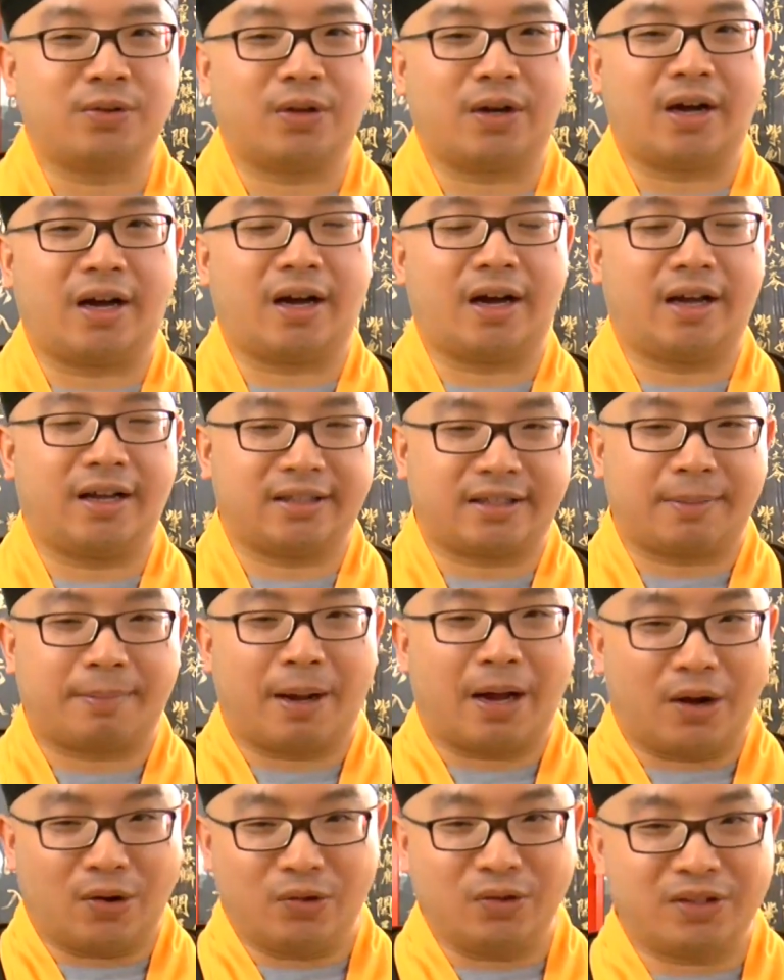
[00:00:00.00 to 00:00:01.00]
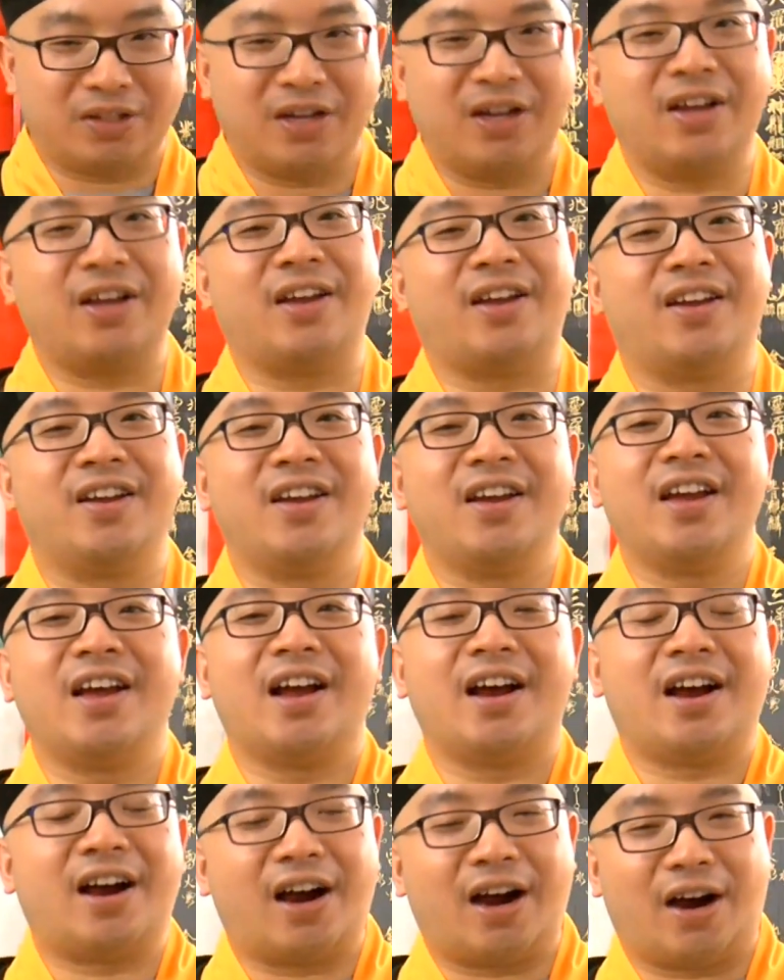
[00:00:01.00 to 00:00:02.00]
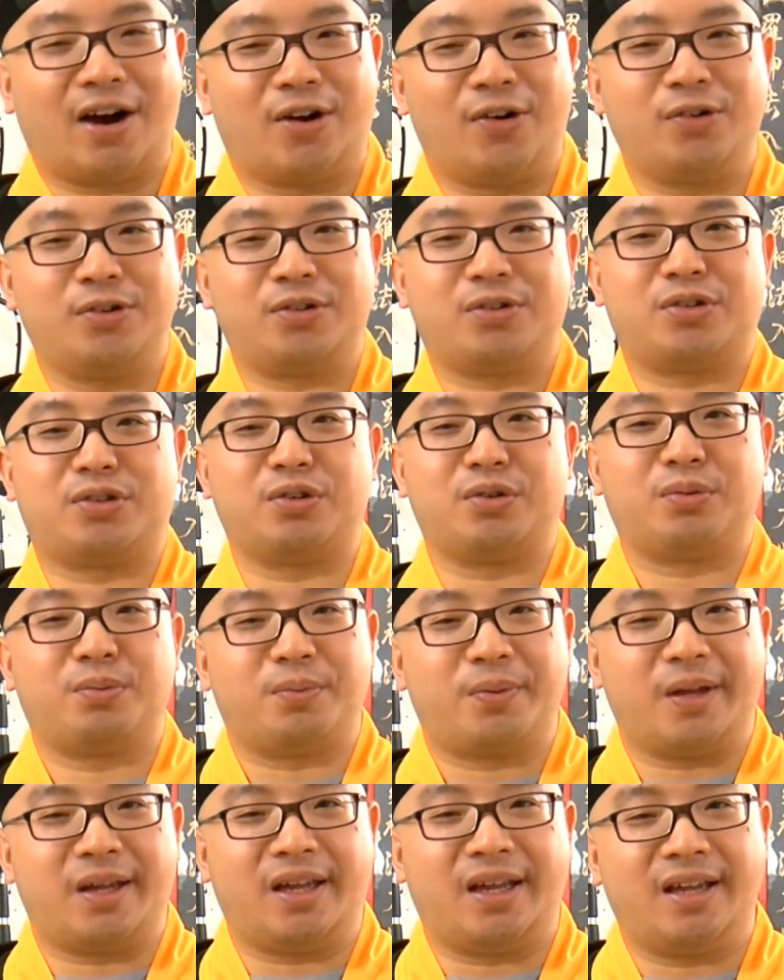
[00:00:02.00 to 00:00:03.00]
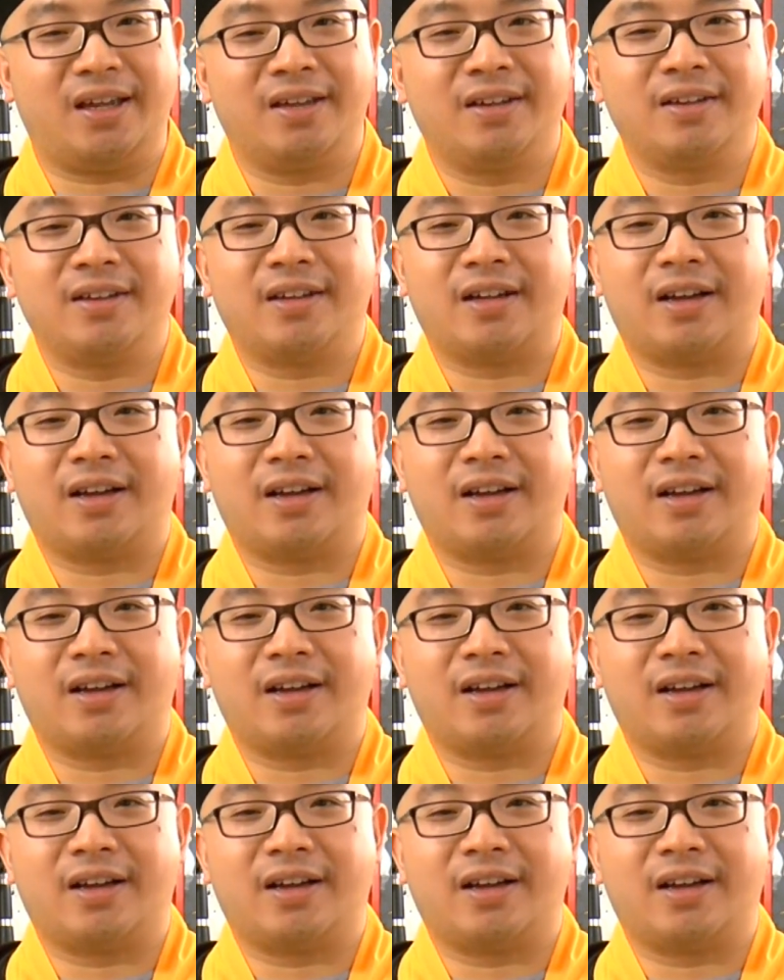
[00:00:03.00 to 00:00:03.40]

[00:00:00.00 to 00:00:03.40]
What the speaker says: do we